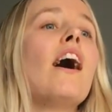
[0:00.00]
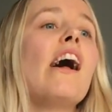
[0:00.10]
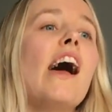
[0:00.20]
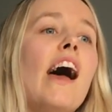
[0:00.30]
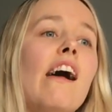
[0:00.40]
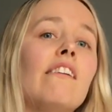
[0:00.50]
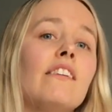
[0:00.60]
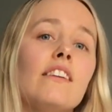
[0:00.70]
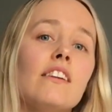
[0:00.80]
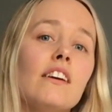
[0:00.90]

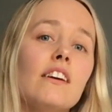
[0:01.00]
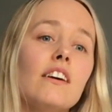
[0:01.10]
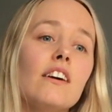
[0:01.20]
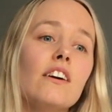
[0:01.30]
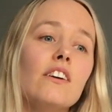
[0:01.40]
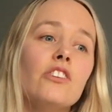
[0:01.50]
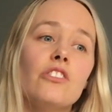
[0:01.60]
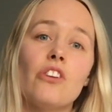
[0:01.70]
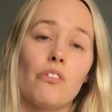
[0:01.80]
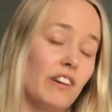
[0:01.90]
and you
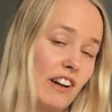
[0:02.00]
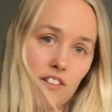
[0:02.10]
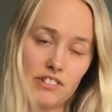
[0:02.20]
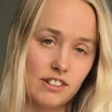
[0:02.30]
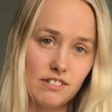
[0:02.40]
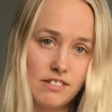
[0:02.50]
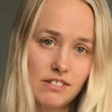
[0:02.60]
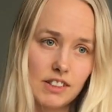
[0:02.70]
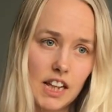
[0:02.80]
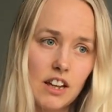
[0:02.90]
don't recover.
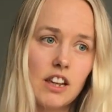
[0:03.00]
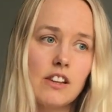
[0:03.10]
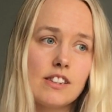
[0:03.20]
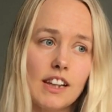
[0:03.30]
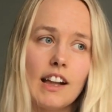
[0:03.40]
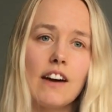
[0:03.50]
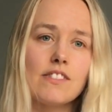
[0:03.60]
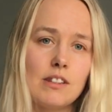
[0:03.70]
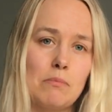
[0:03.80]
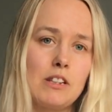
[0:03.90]
You still have
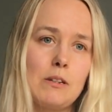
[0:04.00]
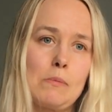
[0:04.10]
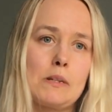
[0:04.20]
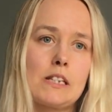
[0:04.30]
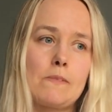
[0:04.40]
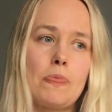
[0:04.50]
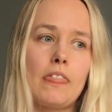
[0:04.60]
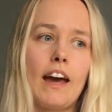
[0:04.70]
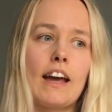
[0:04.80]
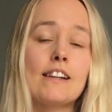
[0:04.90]
symptoms.
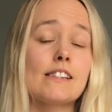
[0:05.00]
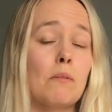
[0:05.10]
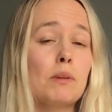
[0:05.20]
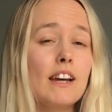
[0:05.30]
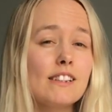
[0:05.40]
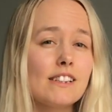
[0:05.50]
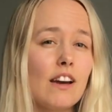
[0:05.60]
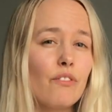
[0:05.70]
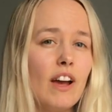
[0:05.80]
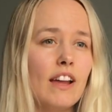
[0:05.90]
In some places
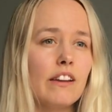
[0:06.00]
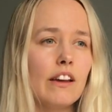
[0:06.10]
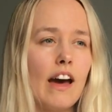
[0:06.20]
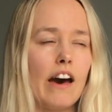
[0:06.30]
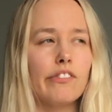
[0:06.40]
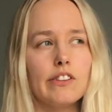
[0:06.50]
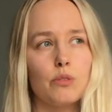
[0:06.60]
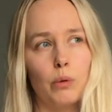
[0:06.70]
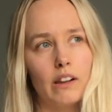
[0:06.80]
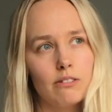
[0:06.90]
I've read after
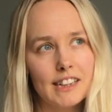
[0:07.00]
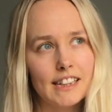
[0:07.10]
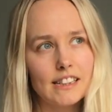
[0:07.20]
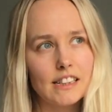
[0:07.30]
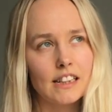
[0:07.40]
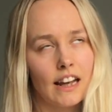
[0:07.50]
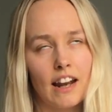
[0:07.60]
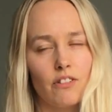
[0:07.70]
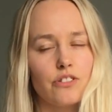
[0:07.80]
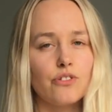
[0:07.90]
12 weeks, and
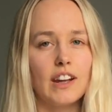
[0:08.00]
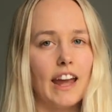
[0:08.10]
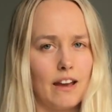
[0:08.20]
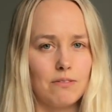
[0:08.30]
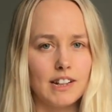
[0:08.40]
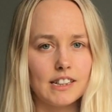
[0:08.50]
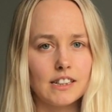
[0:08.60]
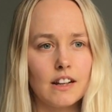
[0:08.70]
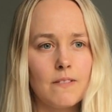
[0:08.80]
I also read 8 weeks.